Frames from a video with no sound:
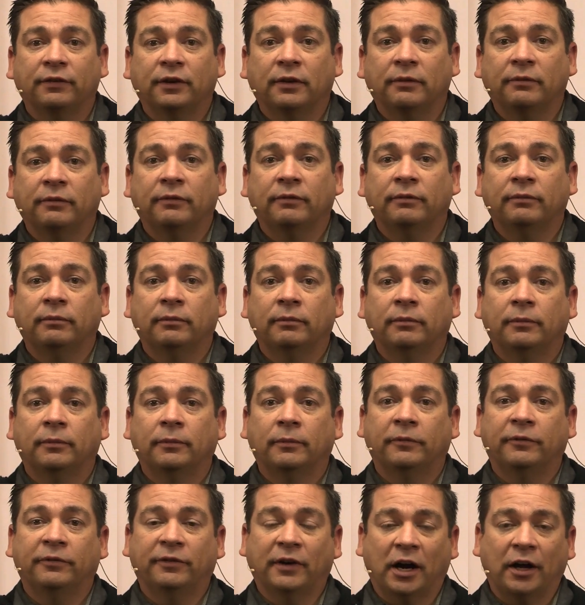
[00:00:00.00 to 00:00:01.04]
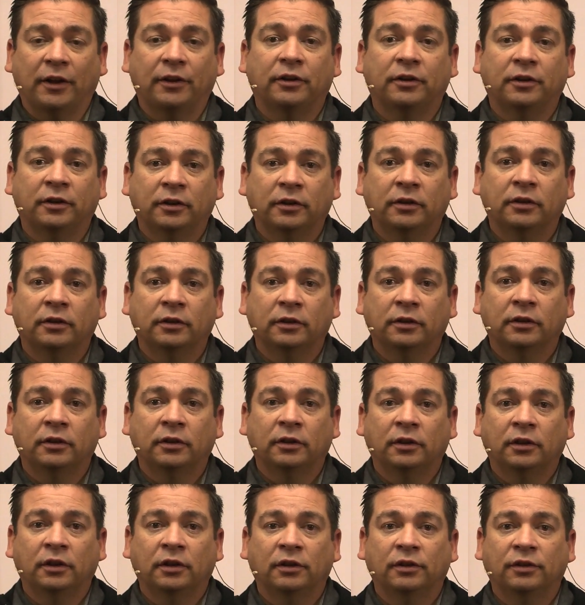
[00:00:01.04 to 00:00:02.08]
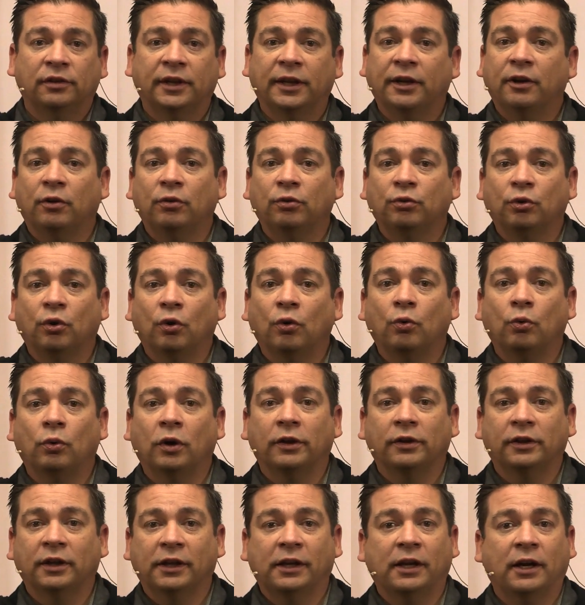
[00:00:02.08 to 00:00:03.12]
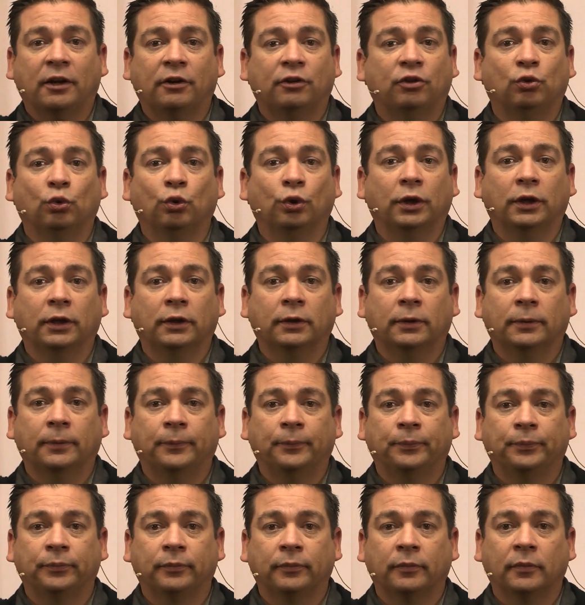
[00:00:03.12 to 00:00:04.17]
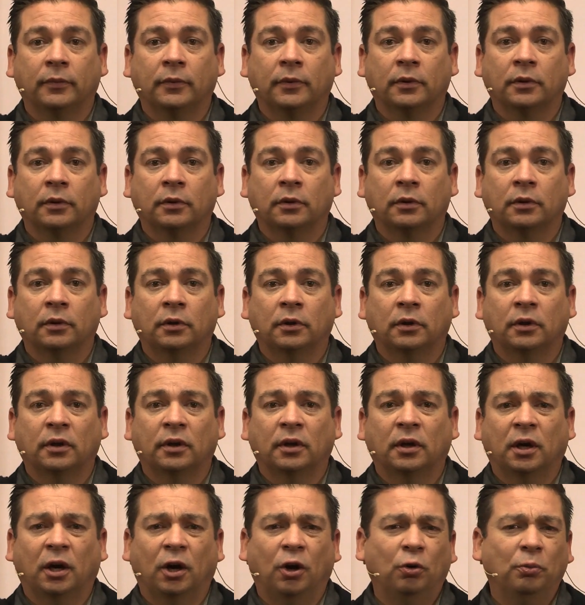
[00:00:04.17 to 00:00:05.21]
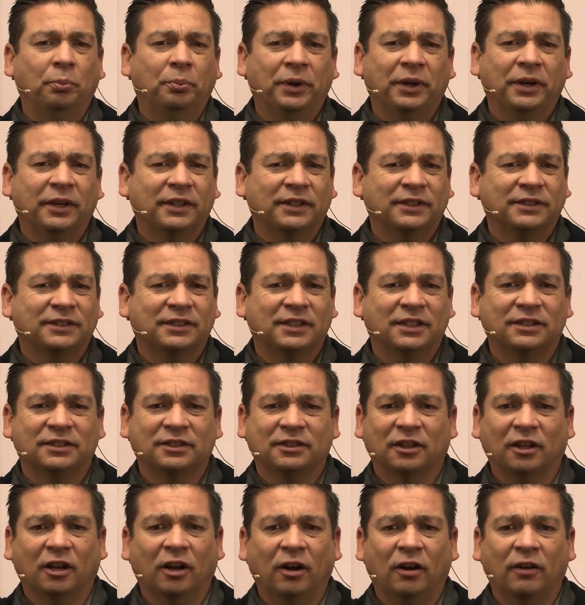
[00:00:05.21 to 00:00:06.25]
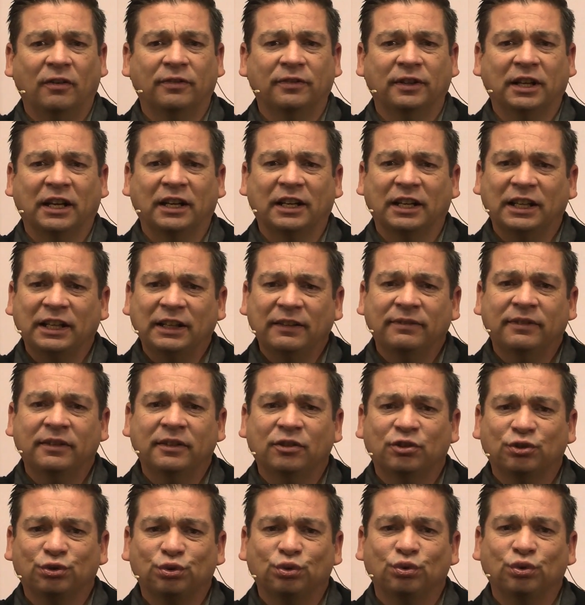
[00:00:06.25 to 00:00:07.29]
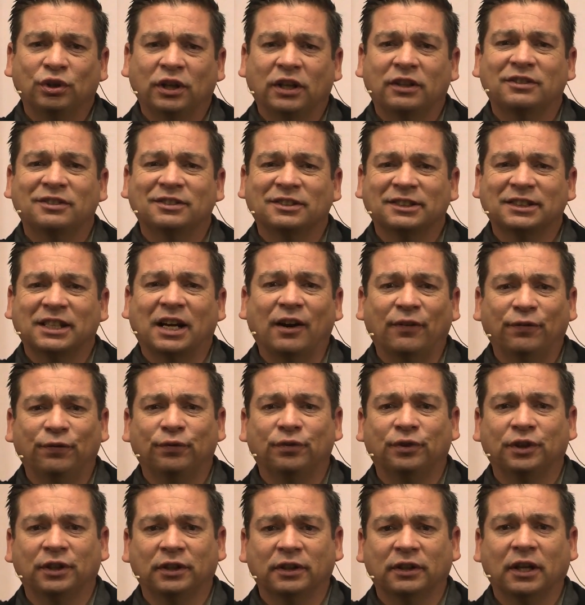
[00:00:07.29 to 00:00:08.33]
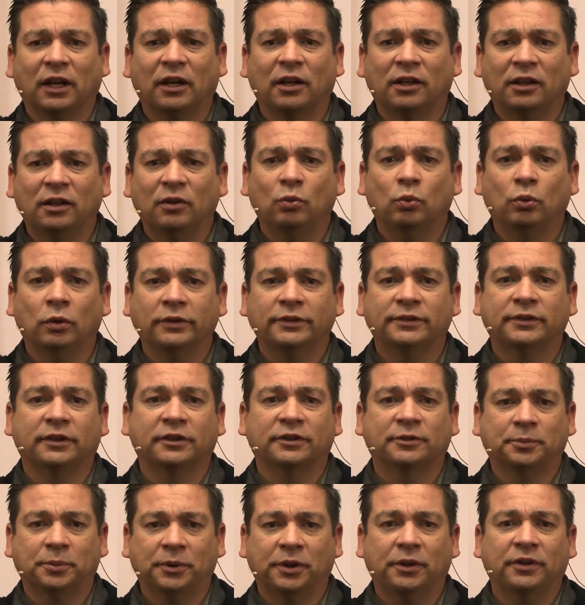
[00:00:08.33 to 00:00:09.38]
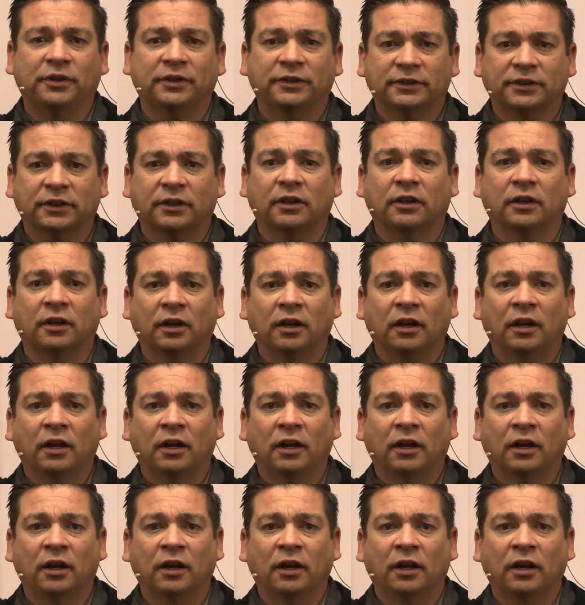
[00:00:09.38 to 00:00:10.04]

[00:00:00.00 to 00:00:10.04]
them, Father, they don't know what they are doing." How big is this love that even through that suffering that he was experiencing,